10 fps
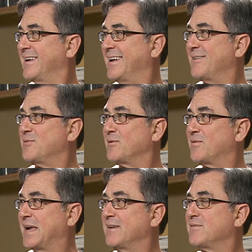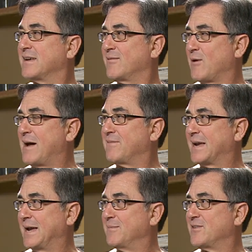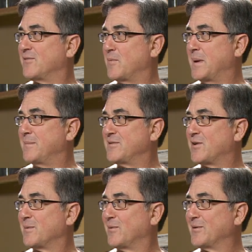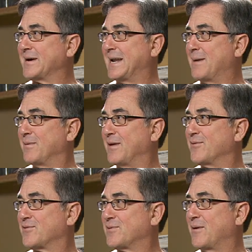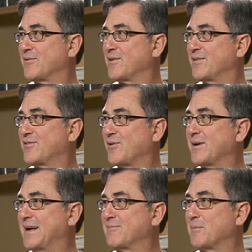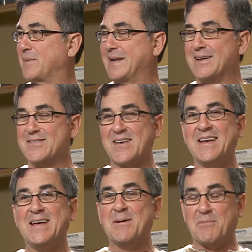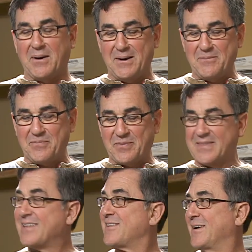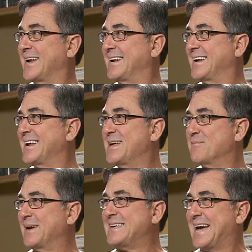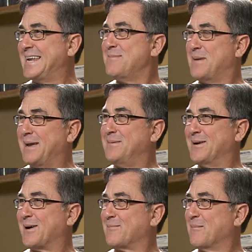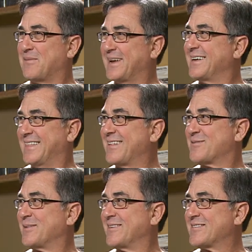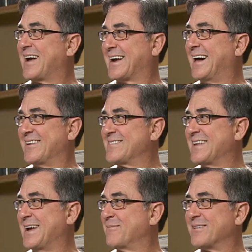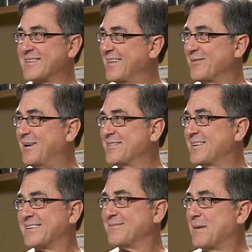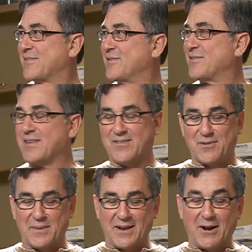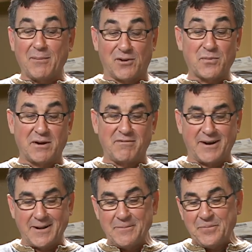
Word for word: And if you think of the graphic image of a baby's arm holding an apple, that was a shorthand for penis. But that's how it ended. But Yeti Baby Arm, I'm thinking that's where this guy got his name, because otherwise it makes no sense to me at all, but it's pretty funny.